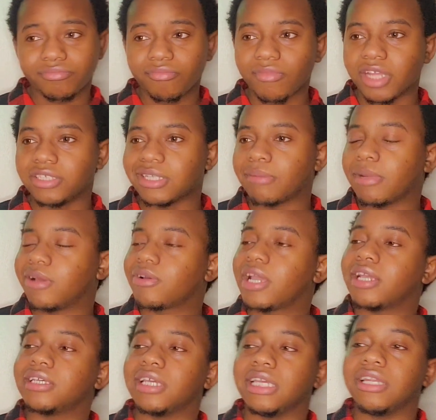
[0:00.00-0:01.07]
So I'm like,
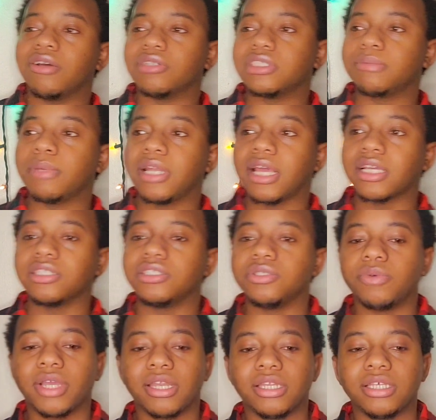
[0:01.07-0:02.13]
okay, it don't smell like a
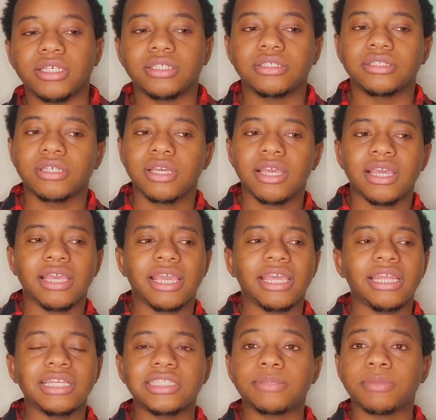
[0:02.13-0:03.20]
zoo at least. It
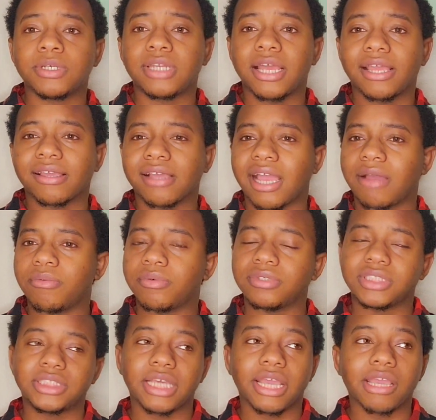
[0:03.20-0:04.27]
didn't smell like, I won't
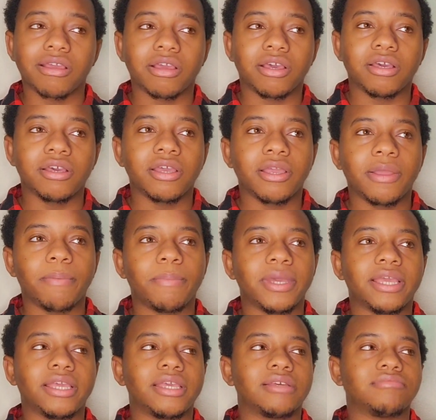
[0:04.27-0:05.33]
say good, but
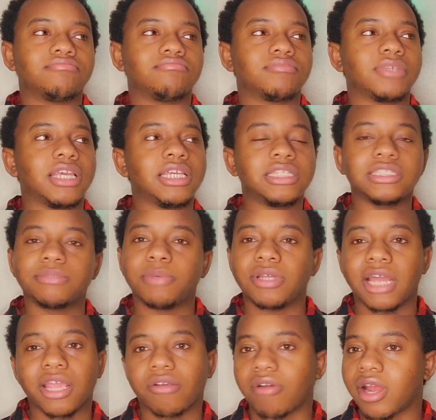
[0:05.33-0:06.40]
it just smelled
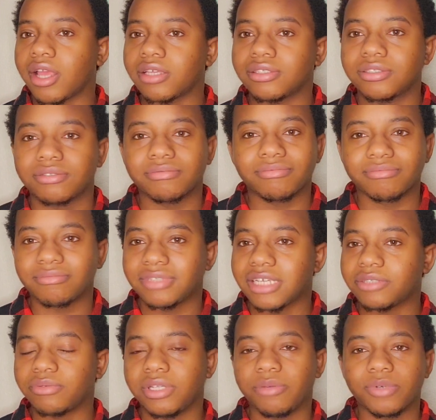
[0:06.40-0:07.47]
like grass.
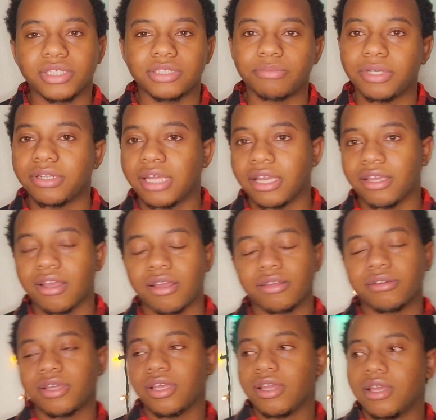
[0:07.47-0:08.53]
That's really what it smelled like,
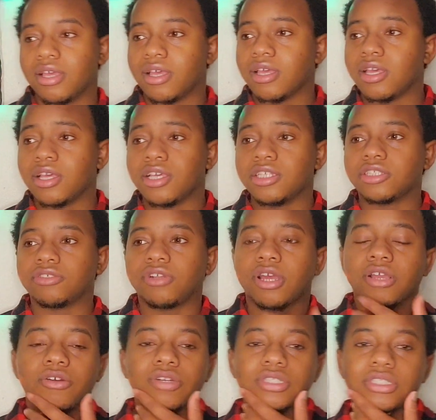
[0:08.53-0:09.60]
y'all. So, you know, I
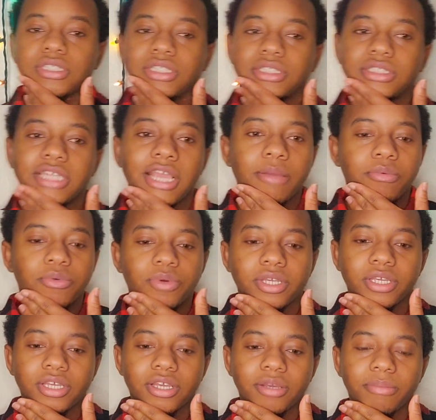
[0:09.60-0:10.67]
go into the stable with
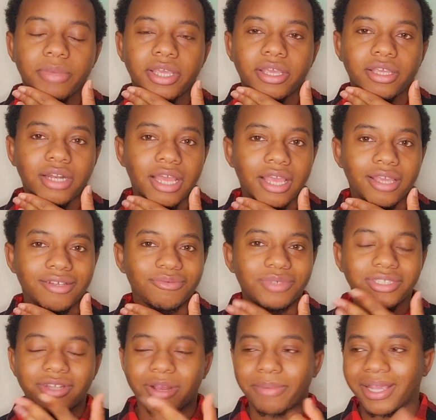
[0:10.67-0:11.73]
him and, like, we
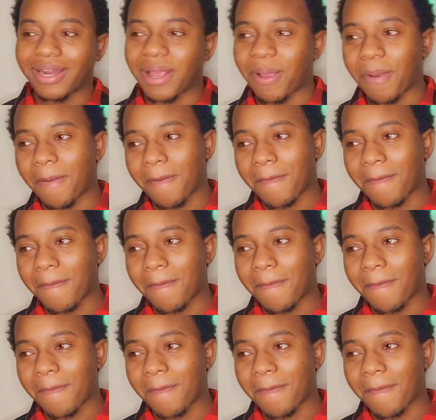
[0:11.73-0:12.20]
start making out.